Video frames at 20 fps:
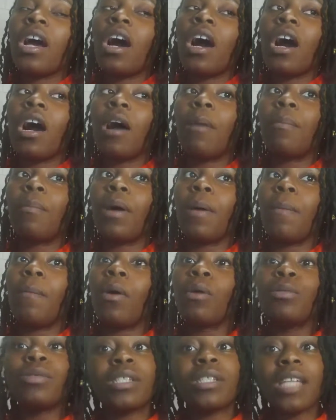But
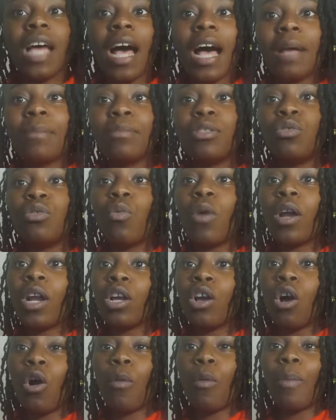most times you want to
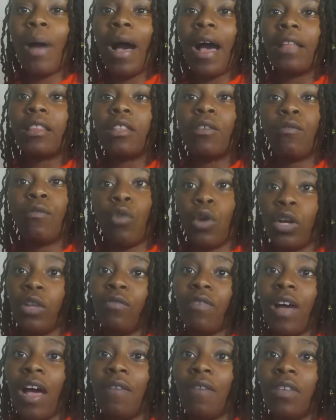go by the
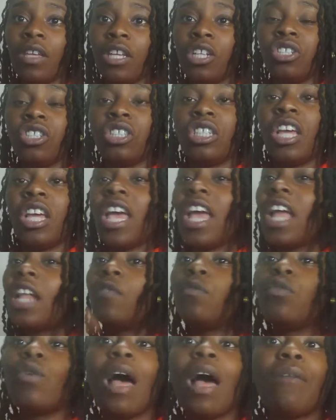45 inch. And
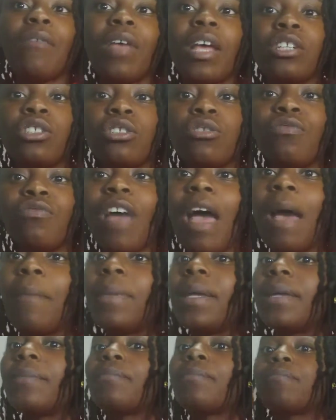if you have extra
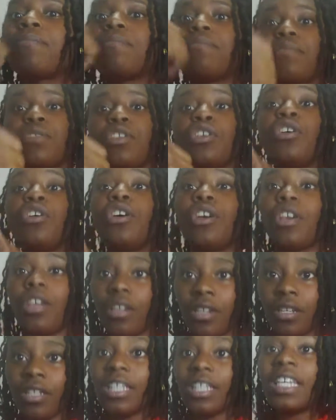fabric, good.
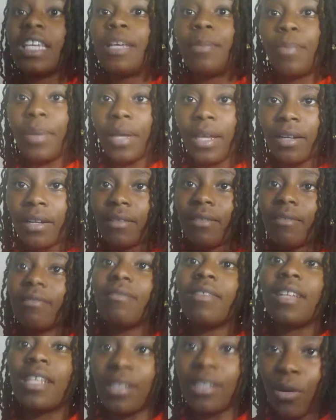Keep it.
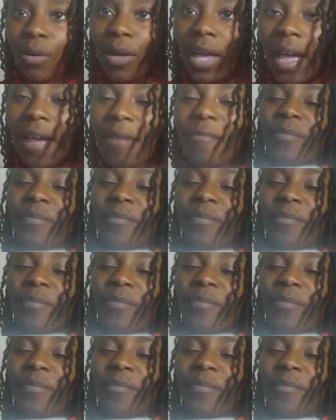It's okay.